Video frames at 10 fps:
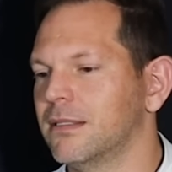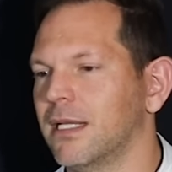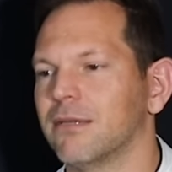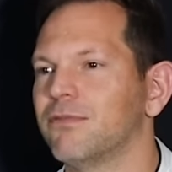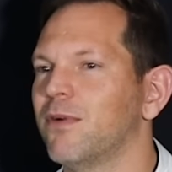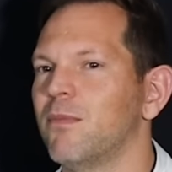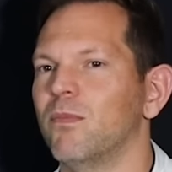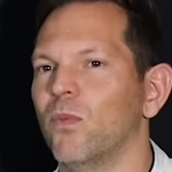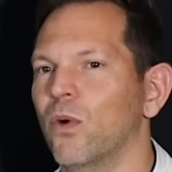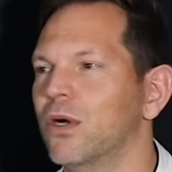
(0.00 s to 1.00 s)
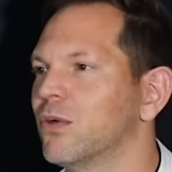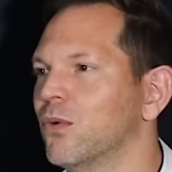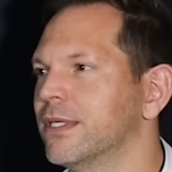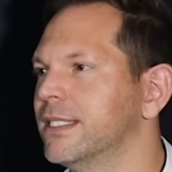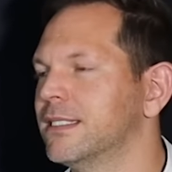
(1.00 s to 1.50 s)
like, from work
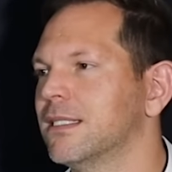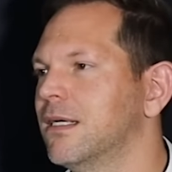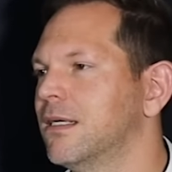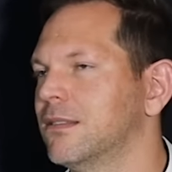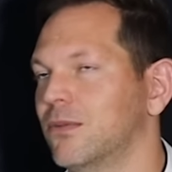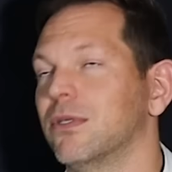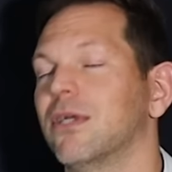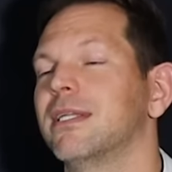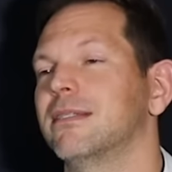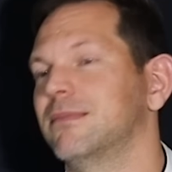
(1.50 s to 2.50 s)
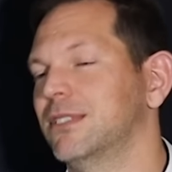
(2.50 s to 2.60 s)
orders or not.